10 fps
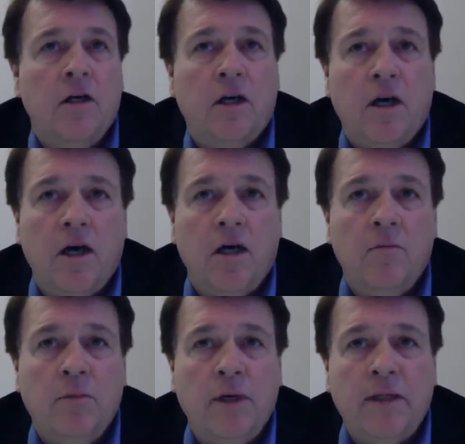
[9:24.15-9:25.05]

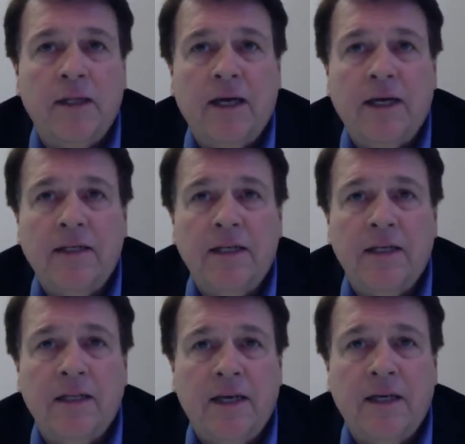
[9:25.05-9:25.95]
but the
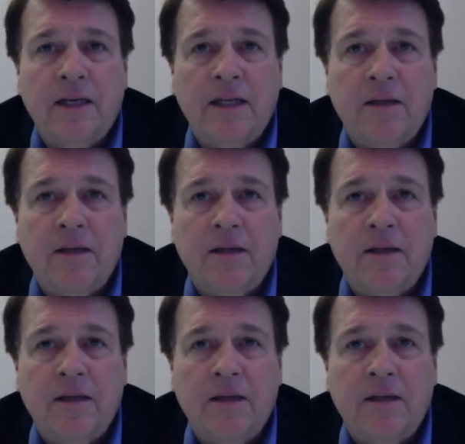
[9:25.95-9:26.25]
idea that